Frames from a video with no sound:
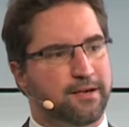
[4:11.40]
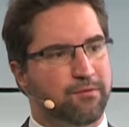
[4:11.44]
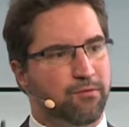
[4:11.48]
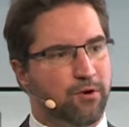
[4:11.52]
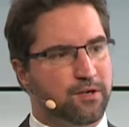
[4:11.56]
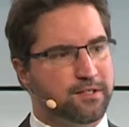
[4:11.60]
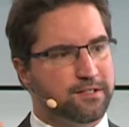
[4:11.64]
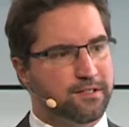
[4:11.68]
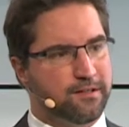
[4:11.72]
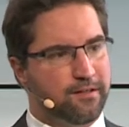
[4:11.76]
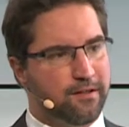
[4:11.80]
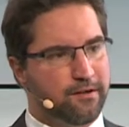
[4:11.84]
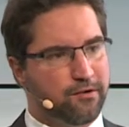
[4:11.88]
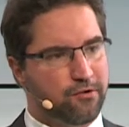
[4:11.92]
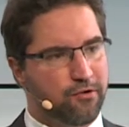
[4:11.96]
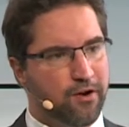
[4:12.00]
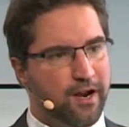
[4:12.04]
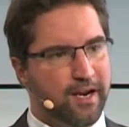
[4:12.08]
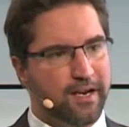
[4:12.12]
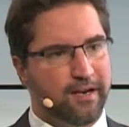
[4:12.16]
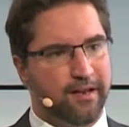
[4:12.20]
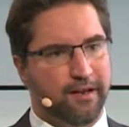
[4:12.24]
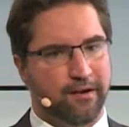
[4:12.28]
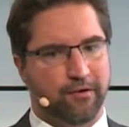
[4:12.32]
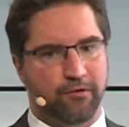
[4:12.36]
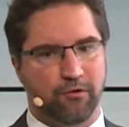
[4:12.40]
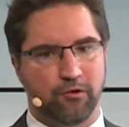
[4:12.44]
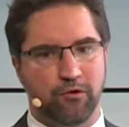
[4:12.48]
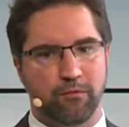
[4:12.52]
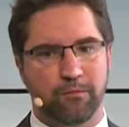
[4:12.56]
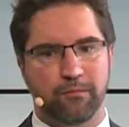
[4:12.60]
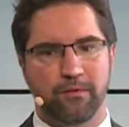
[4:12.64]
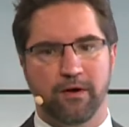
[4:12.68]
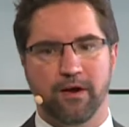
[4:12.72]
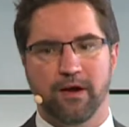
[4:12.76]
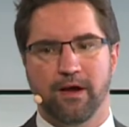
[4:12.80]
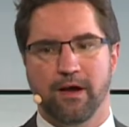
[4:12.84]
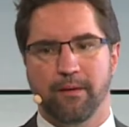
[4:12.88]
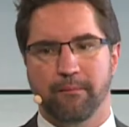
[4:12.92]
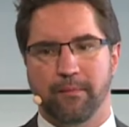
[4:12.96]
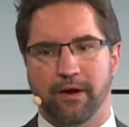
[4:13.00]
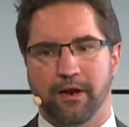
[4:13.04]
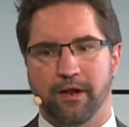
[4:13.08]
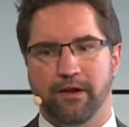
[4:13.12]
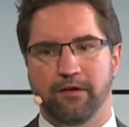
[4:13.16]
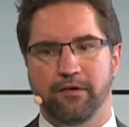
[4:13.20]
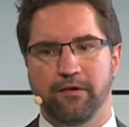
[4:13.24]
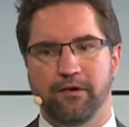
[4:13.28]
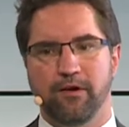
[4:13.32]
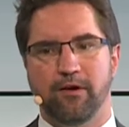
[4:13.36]
that was in the training group, but
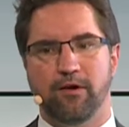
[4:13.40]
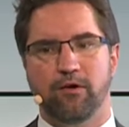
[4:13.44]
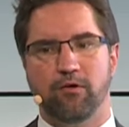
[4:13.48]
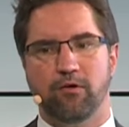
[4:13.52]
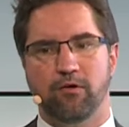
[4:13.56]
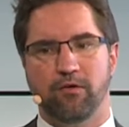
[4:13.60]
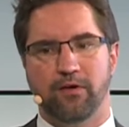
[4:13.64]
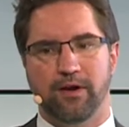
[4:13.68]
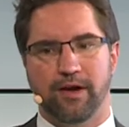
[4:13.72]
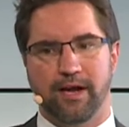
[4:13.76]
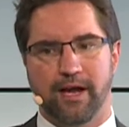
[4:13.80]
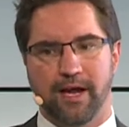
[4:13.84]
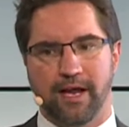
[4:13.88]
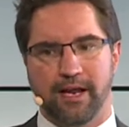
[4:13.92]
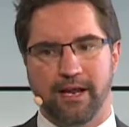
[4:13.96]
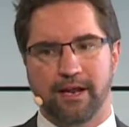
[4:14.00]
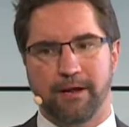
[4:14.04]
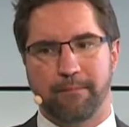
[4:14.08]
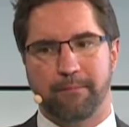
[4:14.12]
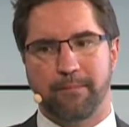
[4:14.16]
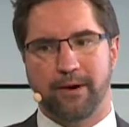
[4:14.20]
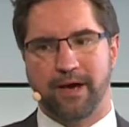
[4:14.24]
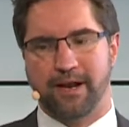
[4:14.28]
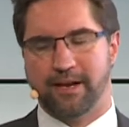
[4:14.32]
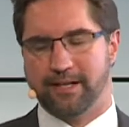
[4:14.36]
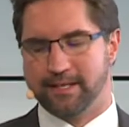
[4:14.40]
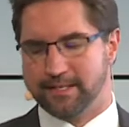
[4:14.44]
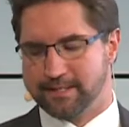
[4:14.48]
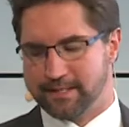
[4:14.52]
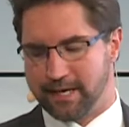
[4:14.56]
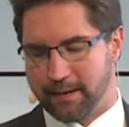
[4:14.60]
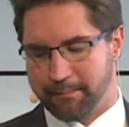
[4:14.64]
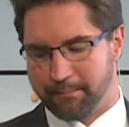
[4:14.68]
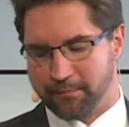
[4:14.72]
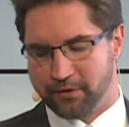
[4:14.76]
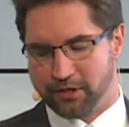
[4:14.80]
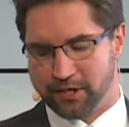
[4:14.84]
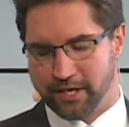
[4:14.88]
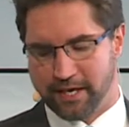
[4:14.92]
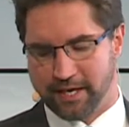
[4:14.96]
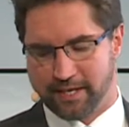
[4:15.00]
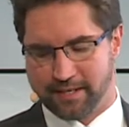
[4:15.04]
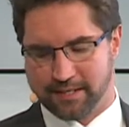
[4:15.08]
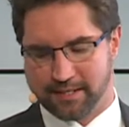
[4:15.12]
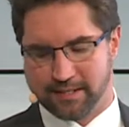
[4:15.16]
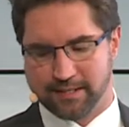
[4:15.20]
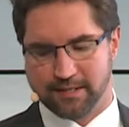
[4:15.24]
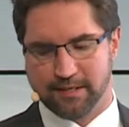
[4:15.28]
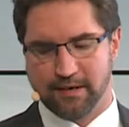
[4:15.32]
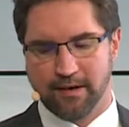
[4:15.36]
a new independent
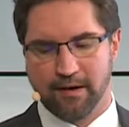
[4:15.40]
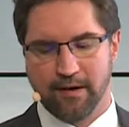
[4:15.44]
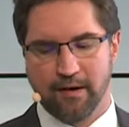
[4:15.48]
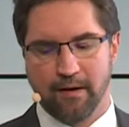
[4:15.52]
subject,